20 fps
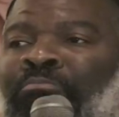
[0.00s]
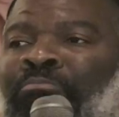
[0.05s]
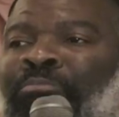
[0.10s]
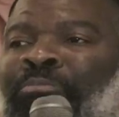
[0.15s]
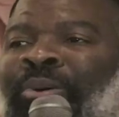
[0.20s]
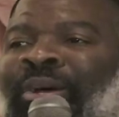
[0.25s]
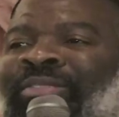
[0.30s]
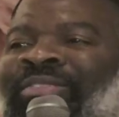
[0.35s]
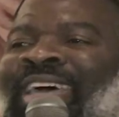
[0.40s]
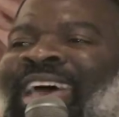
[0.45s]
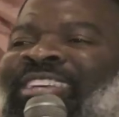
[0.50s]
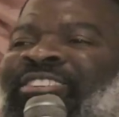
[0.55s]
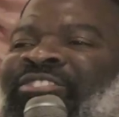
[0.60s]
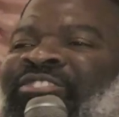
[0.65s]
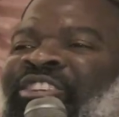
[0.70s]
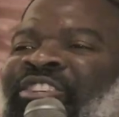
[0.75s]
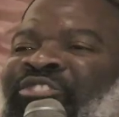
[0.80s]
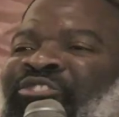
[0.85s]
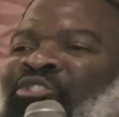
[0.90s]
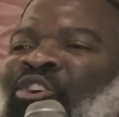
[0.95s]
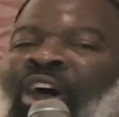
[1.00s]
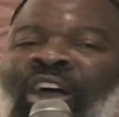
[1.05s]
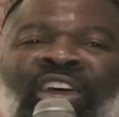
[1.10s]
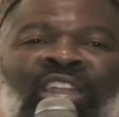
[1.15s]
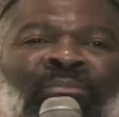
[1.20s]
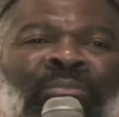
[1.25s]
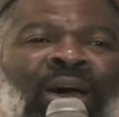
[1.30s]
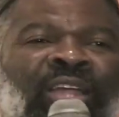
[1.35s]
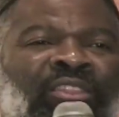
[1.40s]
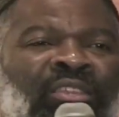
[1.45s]
But that's just talking
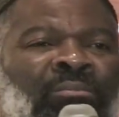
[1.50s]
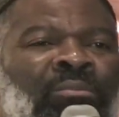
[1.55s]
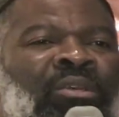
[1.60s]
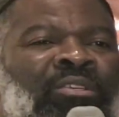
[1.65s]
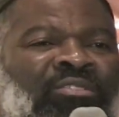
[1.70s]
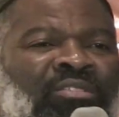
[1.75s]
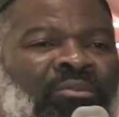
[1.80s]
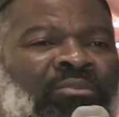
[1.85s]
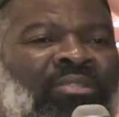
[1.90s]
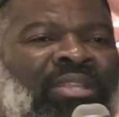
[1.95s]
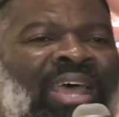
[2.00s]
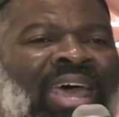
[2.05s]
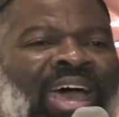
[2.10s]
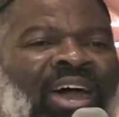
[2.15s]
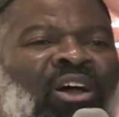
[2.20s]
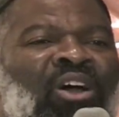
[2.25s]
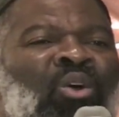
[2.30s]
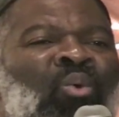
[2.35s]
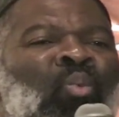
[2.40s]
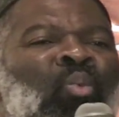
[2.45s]
about the Muslims now.